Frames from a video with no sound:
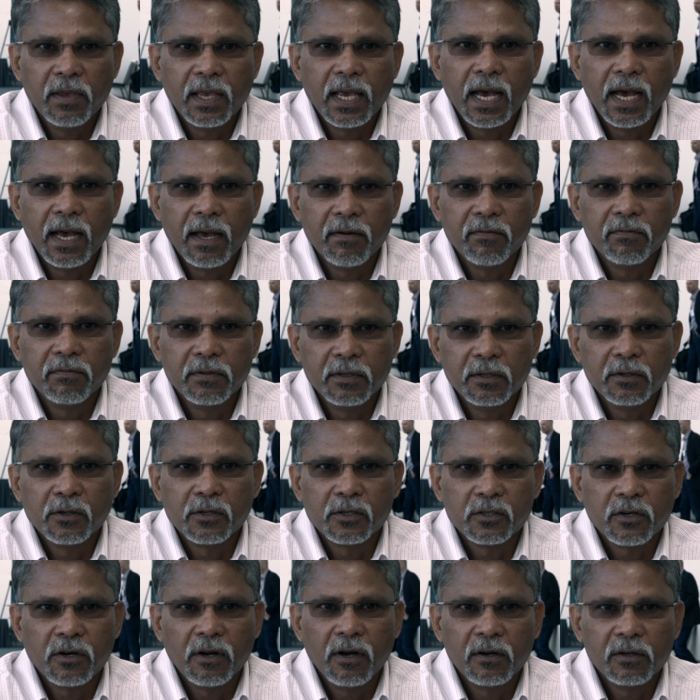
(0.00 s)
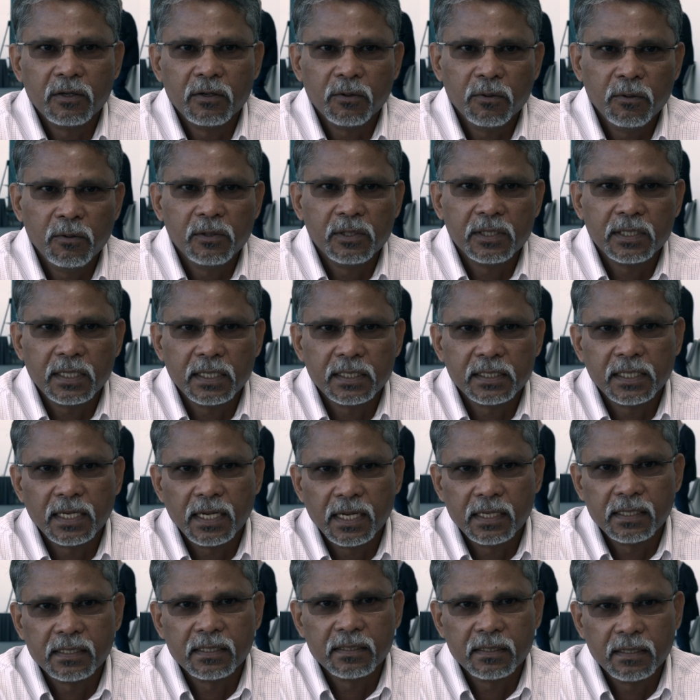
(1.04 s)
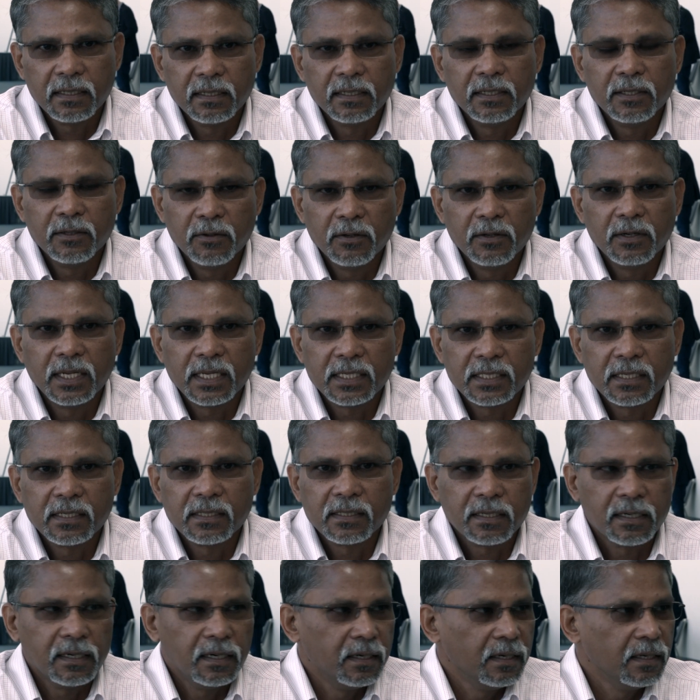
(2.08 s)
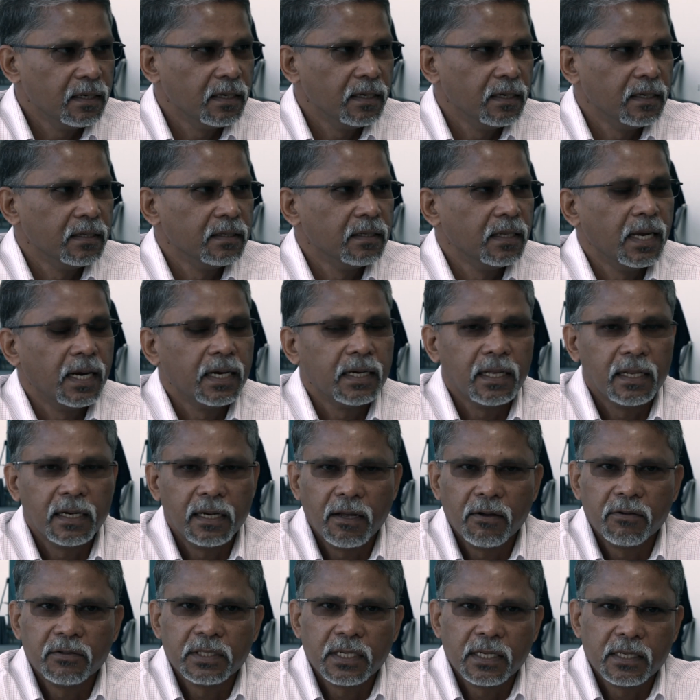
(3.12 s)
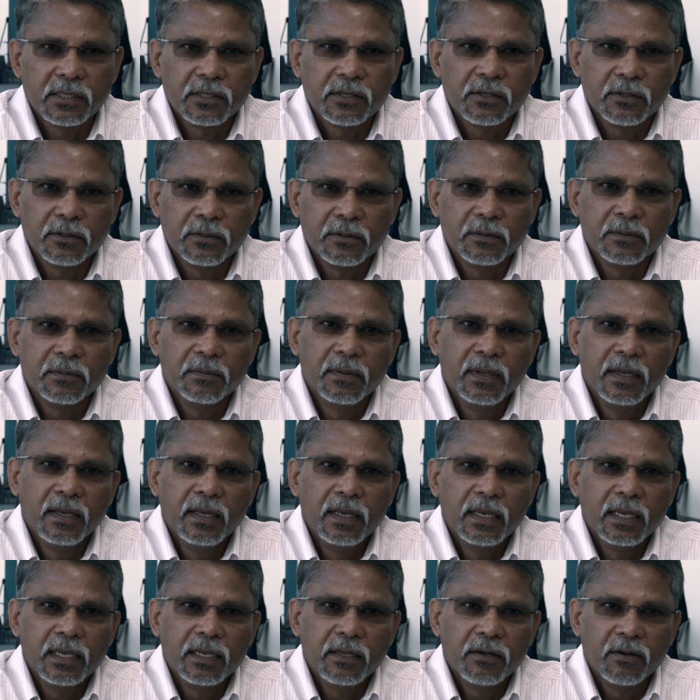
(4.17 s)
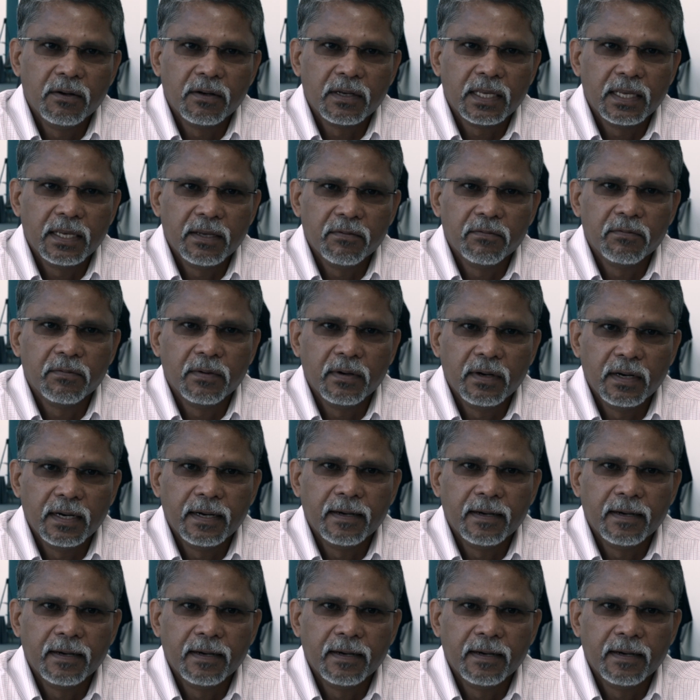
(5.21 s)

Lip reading: we have, strong tools such as, NxClinical that allows us to, give,